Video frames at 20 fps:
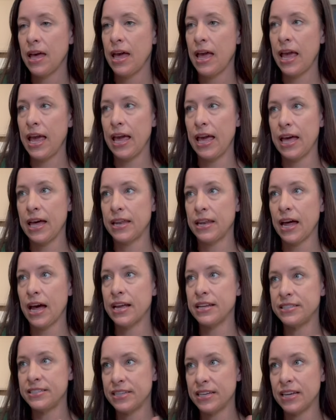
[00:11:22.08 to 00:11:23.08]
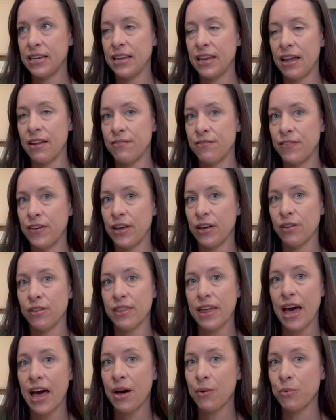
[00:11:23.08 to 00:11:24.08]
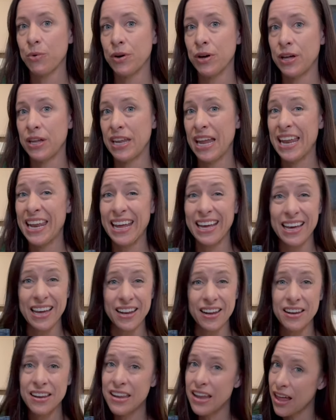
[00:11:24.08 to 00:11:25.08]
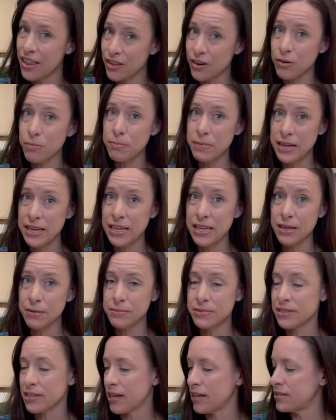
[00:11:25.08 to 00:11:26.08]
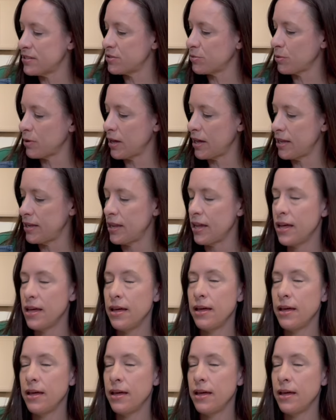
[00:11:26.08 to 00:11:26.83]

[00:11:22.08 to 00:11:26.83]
and I did unveil that one, and I got another medium-sized one.